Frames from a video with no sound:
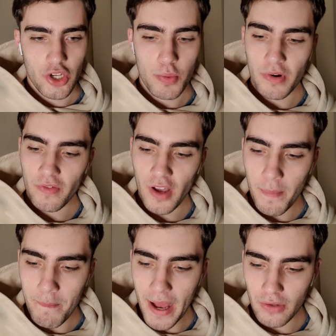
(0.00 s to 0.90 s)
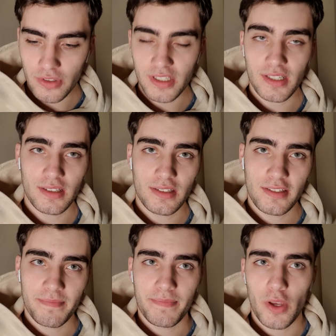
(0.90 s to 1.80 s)
Do you prefer
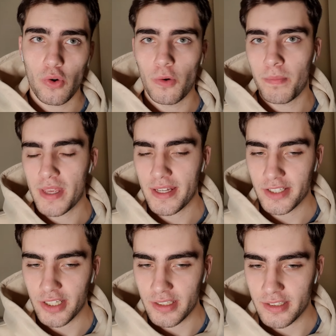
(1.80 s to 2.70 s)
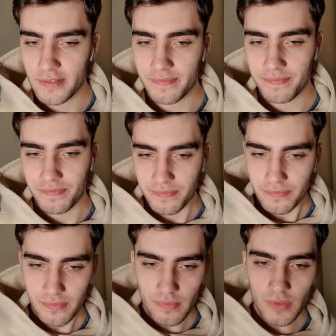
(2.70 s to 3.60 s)
mountains or beaches?
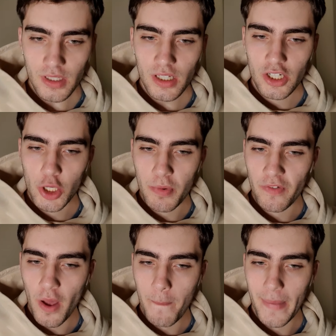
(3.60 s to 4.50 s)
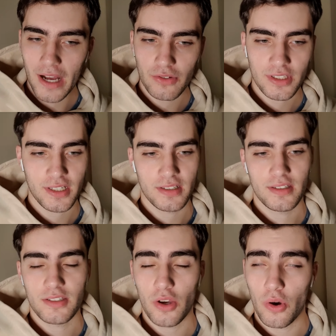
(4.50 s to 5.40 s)
Do you prefer
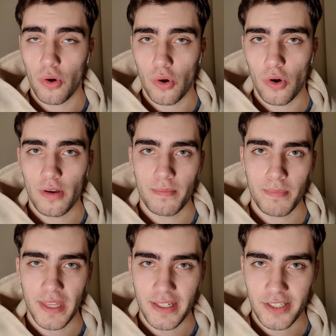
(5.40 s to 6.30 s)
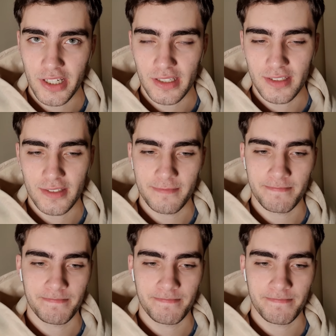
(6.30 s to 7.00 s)
mountains or beaches?